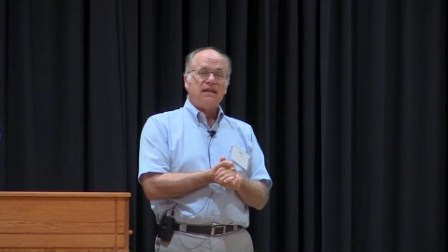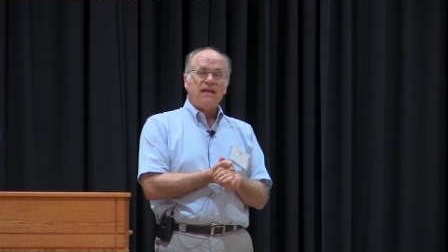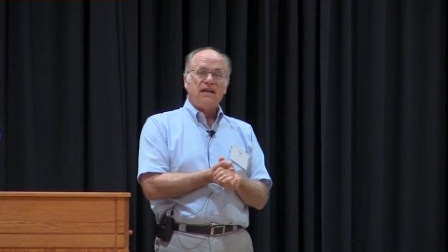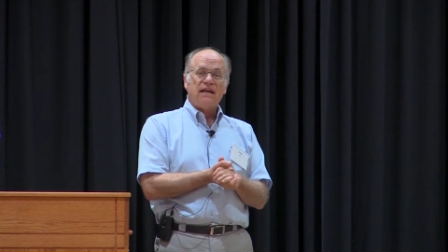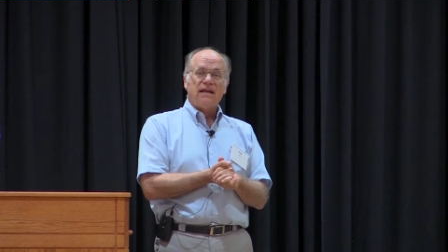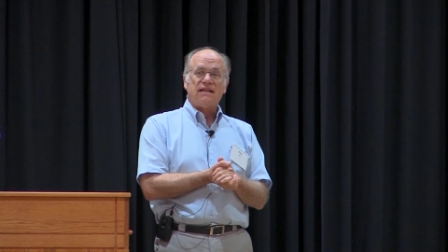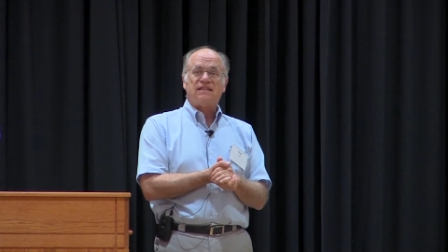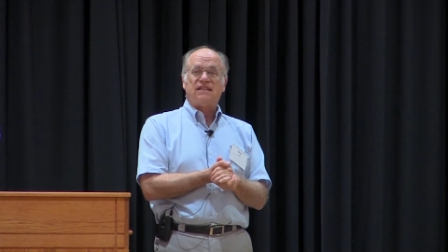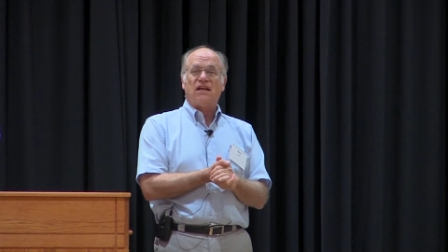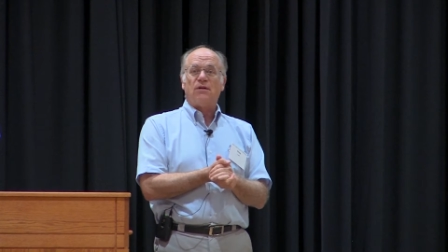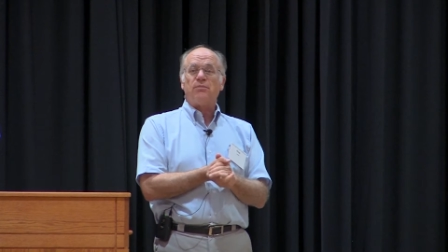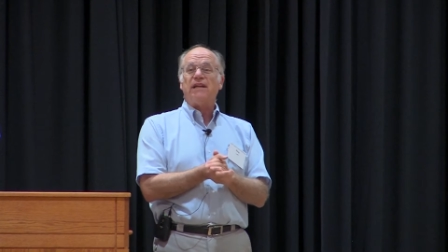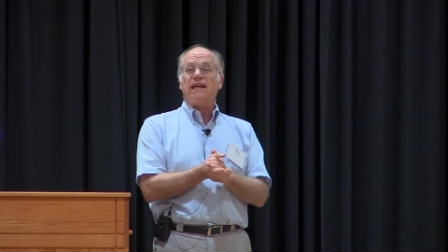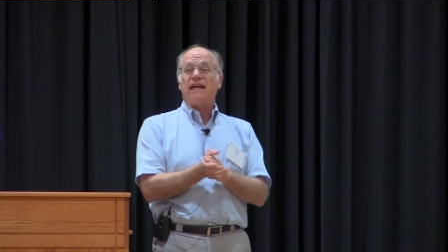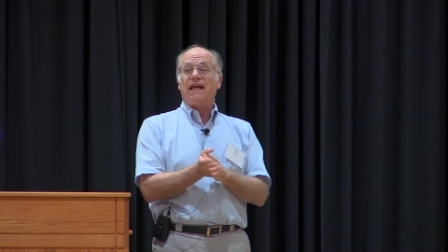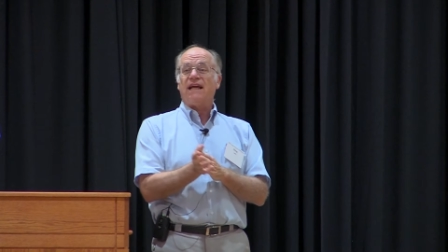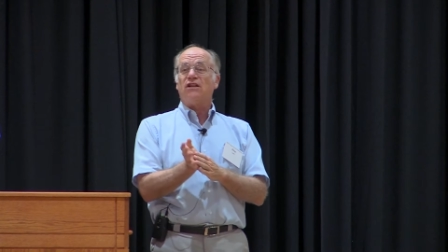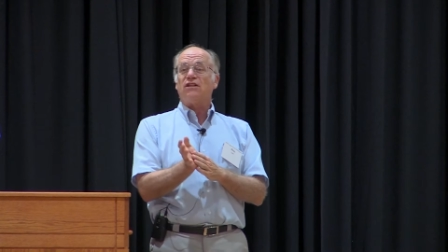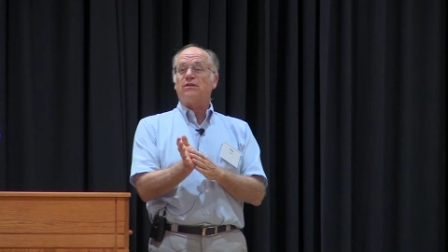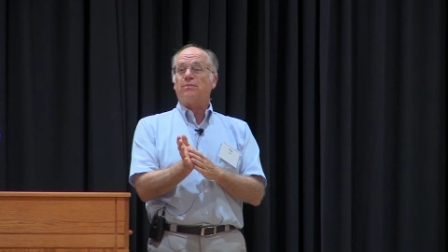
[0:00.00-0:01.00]
And something
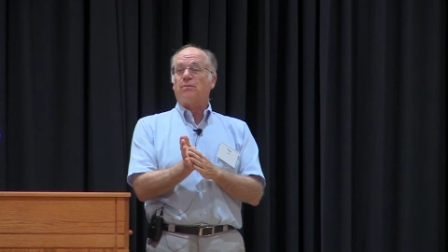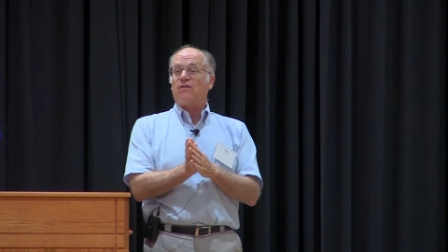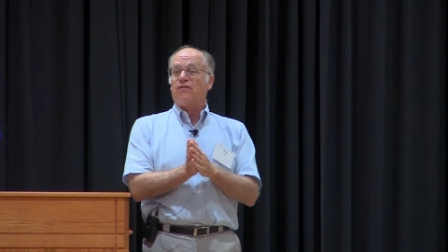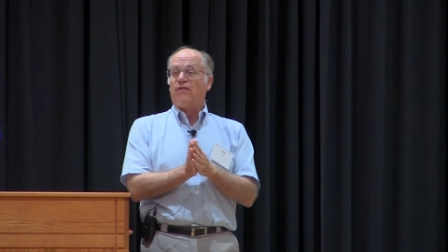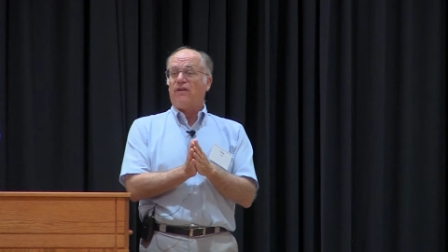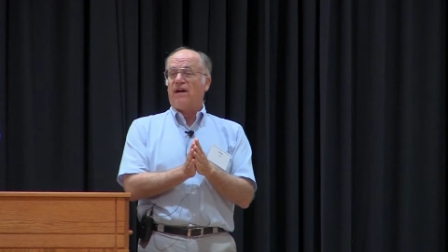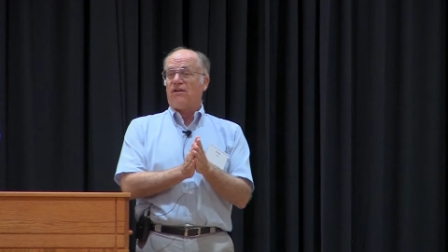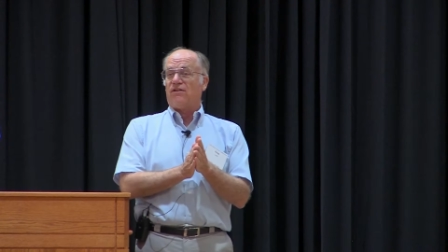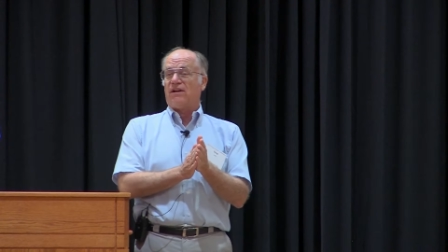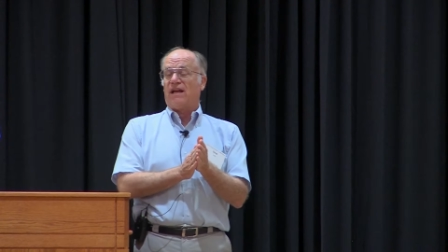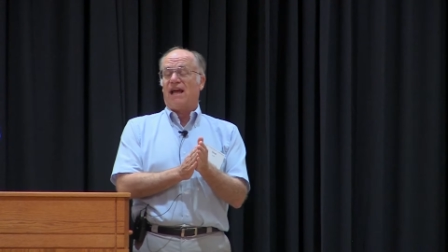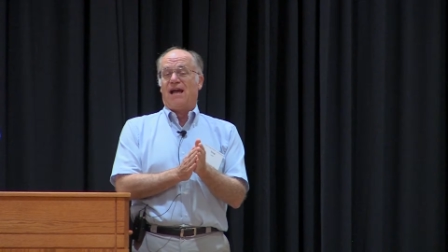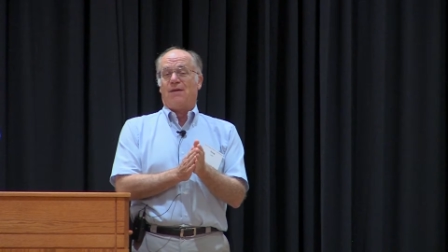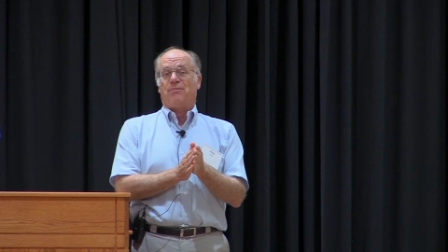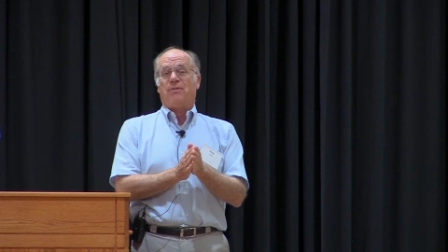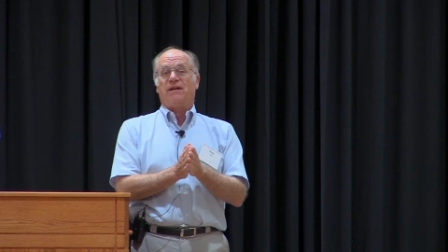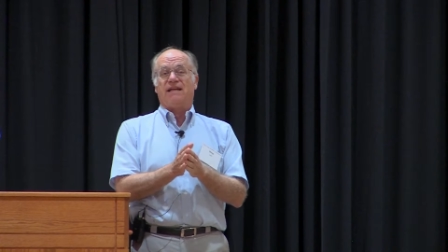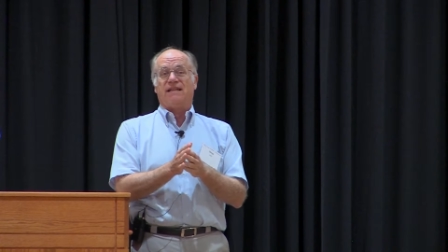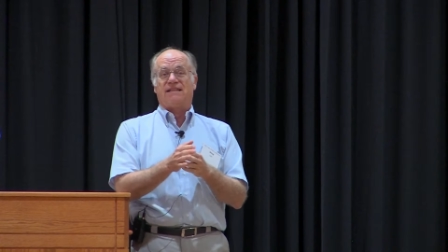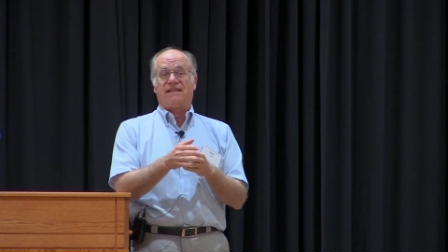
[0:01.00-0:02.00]
else profound
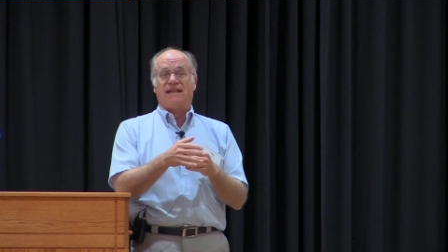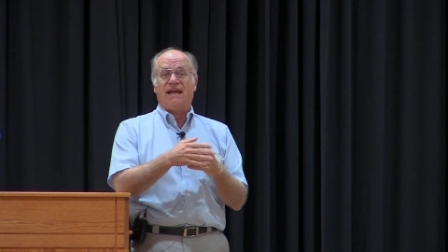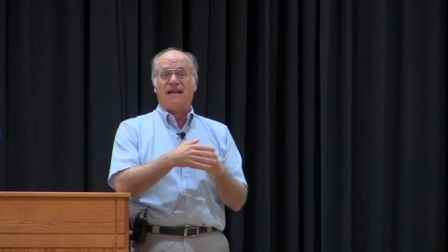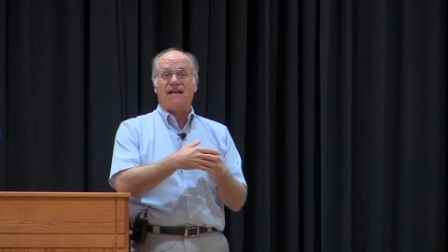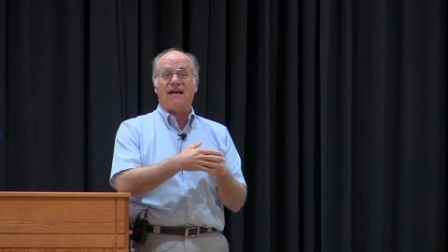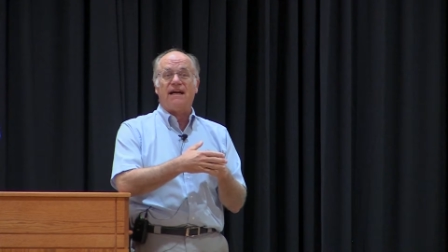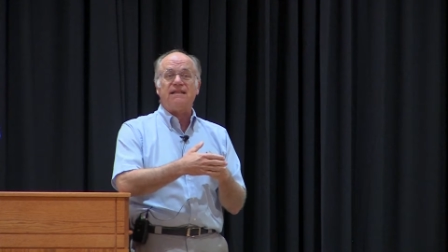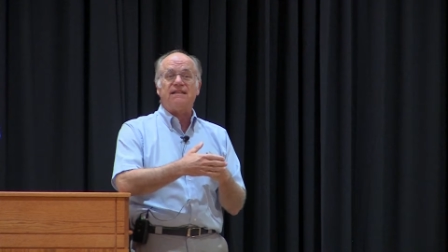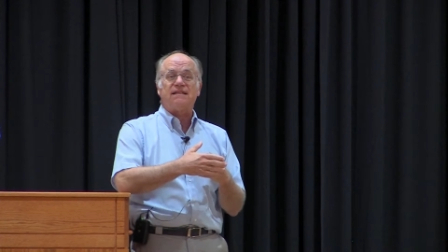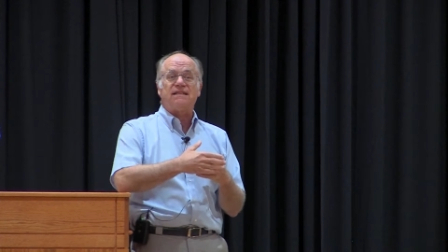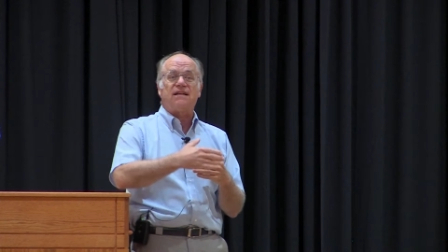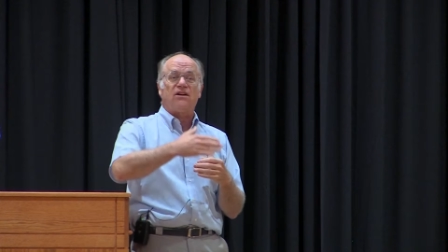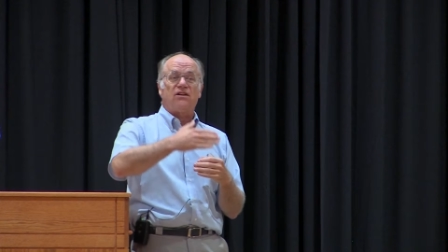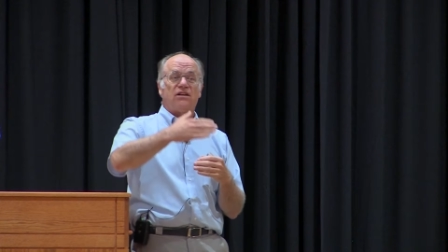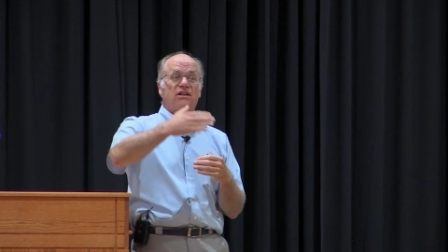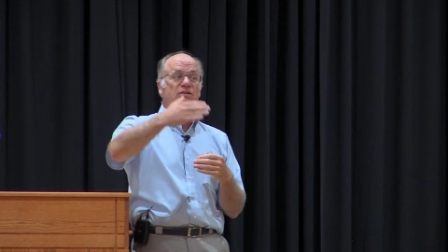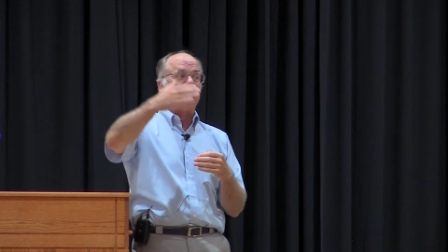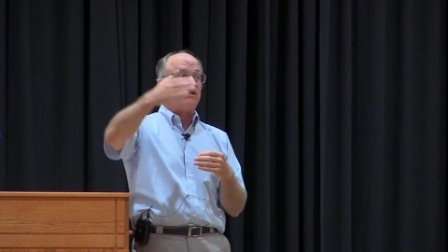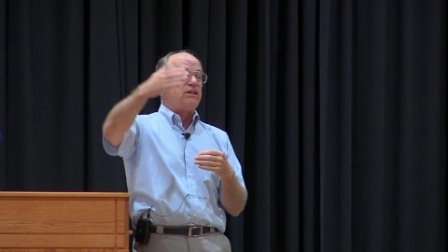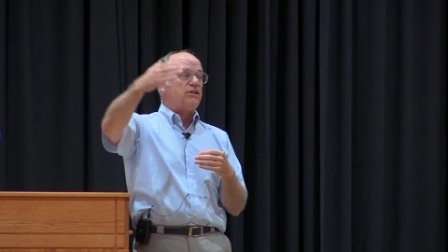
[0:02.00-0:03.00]
happened as that ice
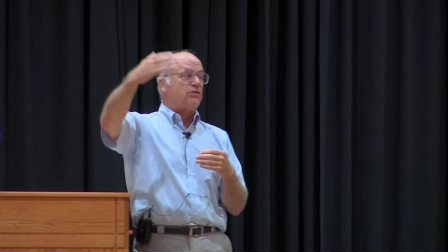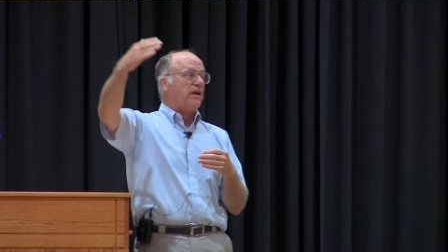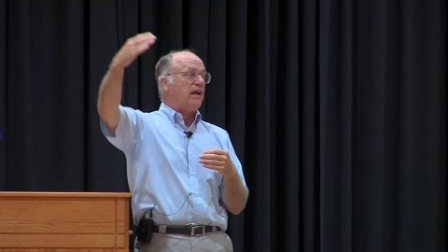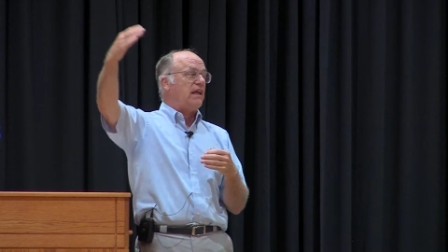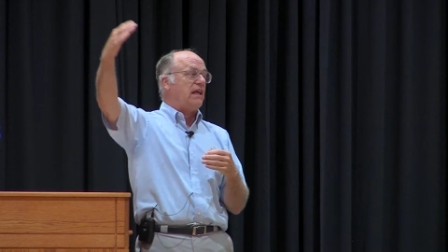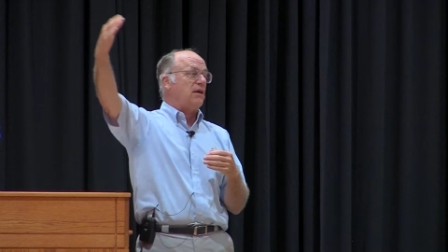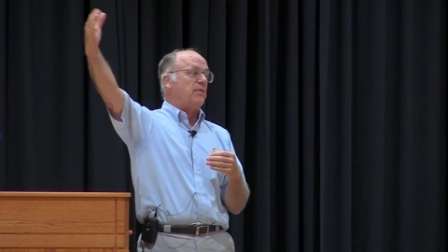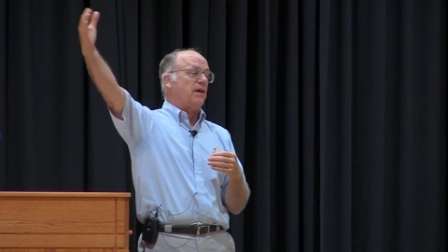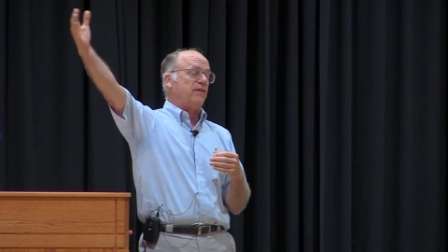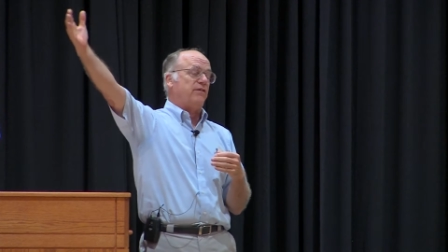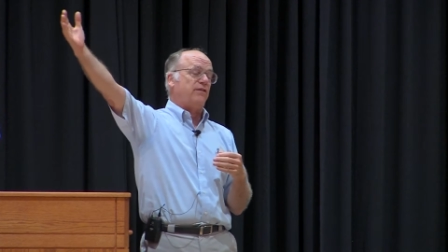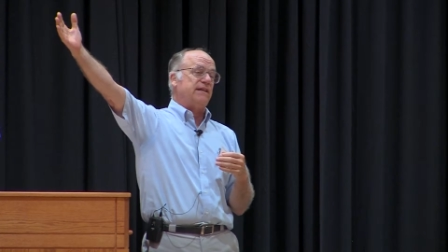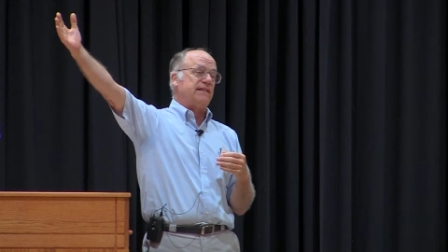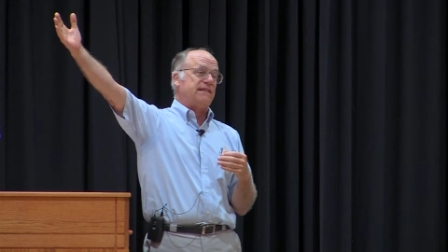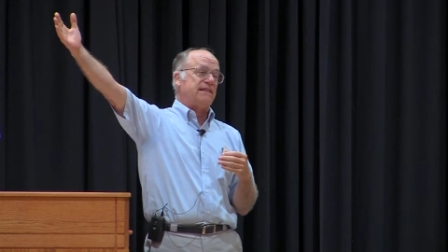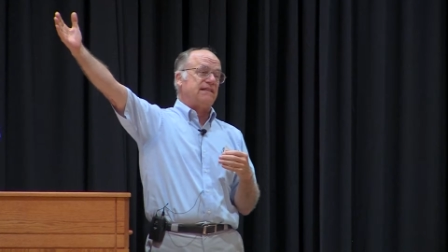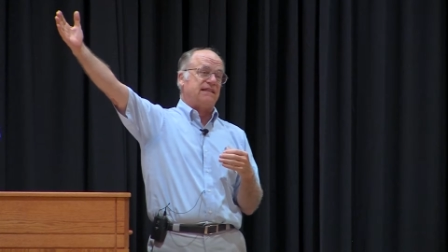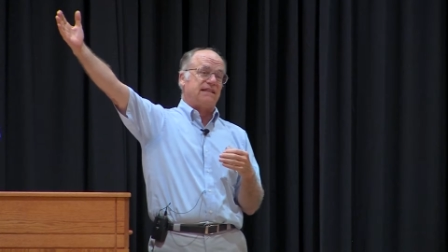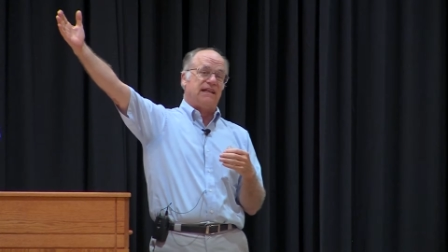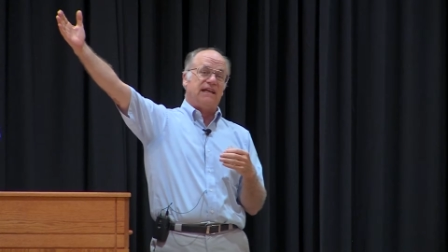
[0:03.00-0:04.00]
started retreating by fits
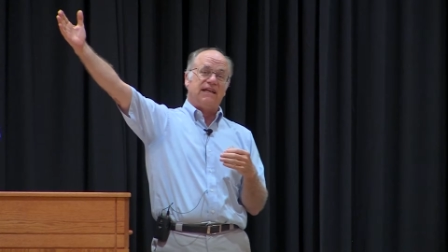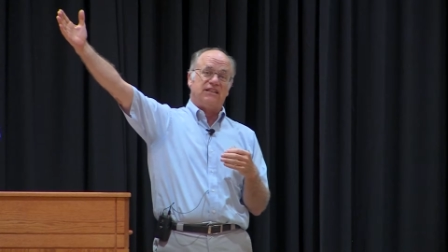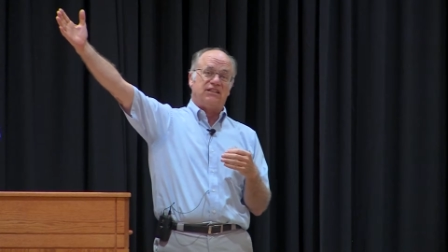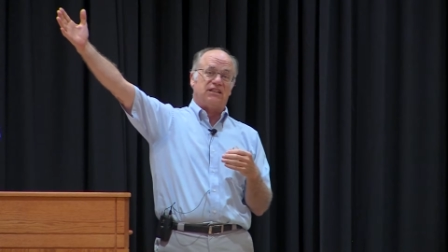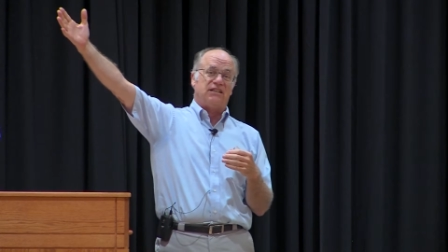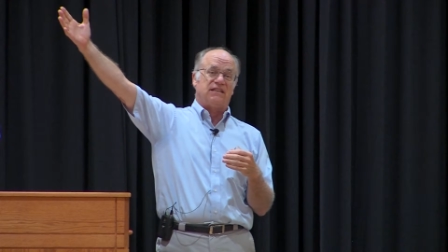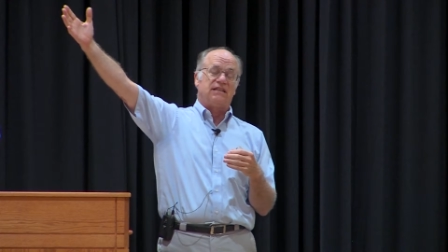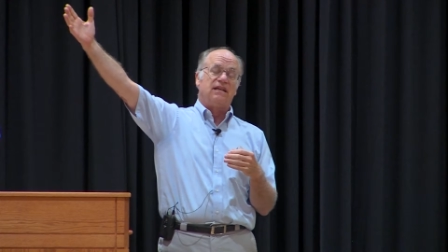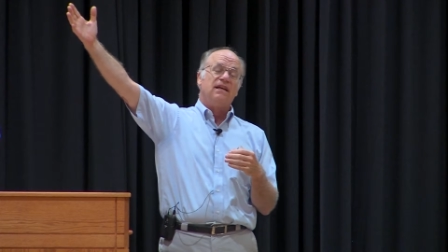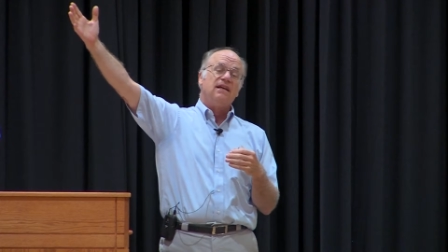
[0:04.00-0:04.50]
and stages